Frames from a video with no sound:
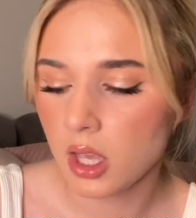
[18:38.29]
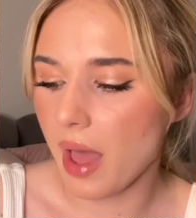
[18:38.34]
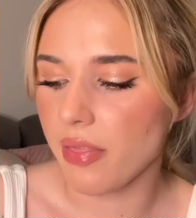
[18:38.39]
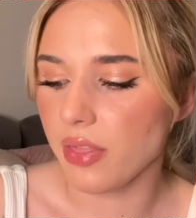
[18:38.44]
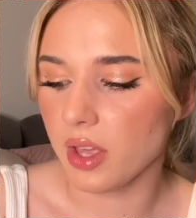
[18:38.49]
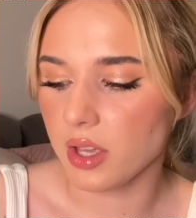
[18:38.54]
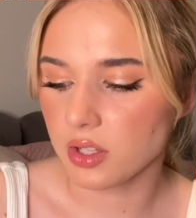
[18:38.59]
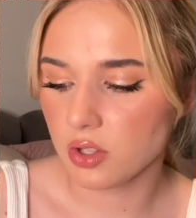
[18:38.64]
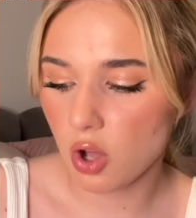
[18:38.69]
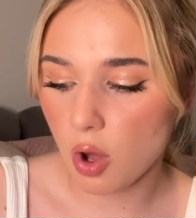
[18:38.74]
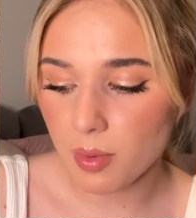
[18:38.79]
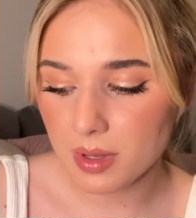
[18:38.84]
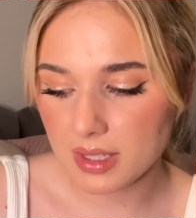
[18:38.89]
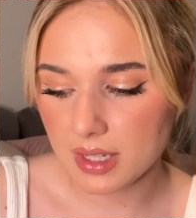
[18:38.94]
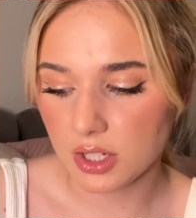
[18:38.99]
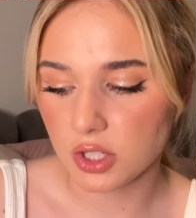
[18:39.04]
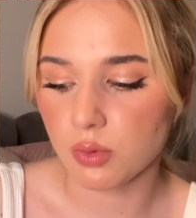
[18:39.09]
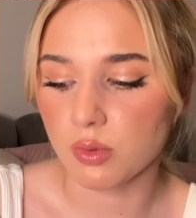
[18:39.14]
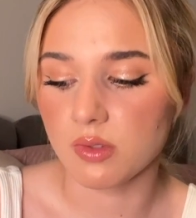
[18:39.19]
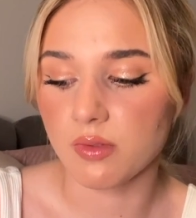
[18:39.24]
And the comment
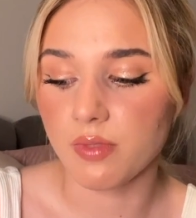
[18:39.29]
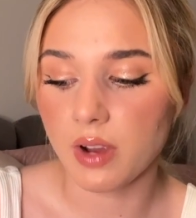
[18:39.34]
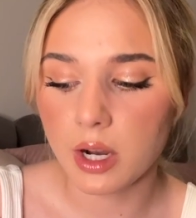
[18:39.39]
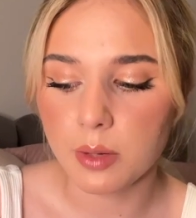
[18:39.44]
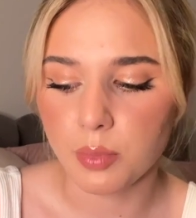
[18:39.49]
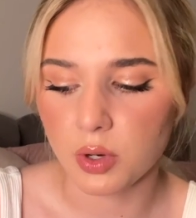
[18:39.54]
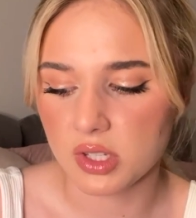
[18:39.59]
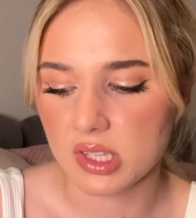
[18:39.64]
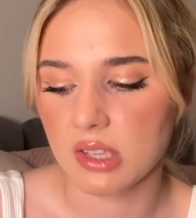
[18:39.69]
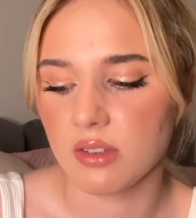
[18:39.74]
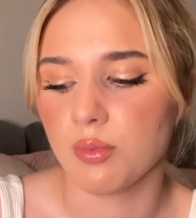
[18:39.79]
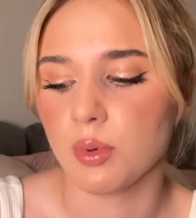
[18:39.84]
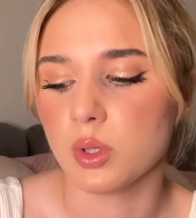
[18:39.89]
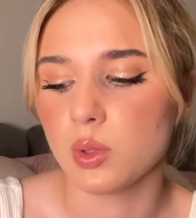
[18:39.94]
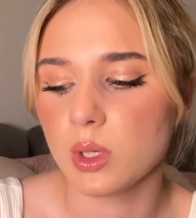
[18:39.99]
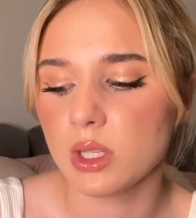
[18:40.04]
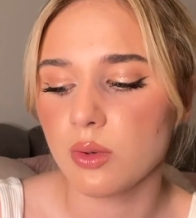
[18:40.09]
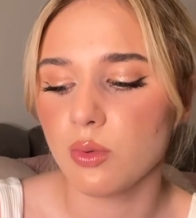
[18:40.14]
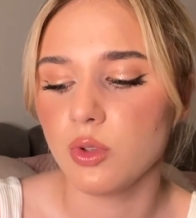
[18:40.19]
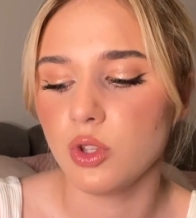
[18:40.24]
section was very positive, but
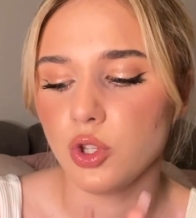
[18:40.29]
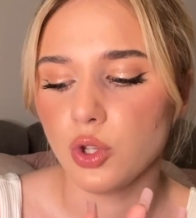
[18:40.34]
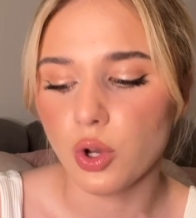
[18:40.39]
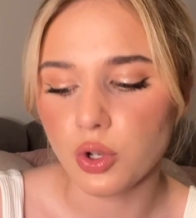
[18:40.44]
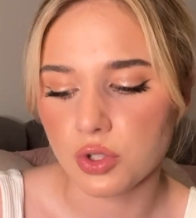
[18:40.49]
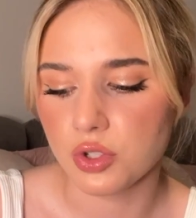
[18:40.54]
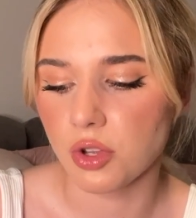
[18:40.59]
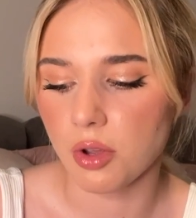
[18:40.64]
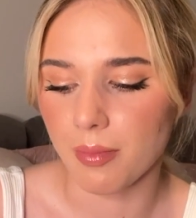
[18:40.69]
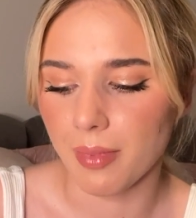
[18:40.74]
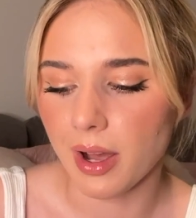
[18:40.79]
Twitter not so